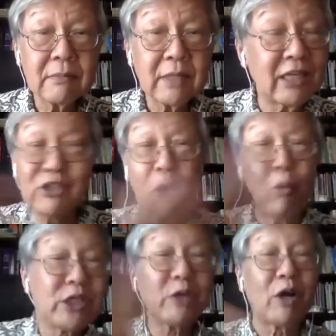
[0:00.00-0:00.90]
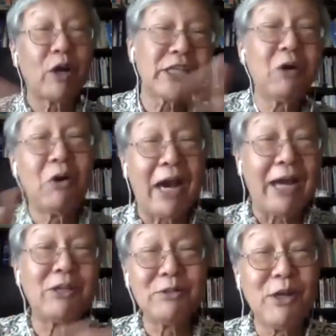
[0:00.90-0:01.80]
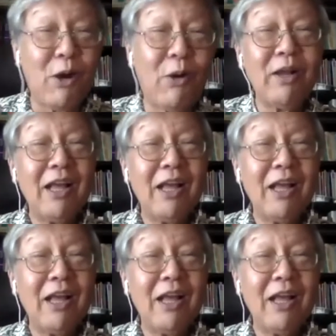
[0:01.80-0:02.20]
He's not wishy-washy, oh, I don't know,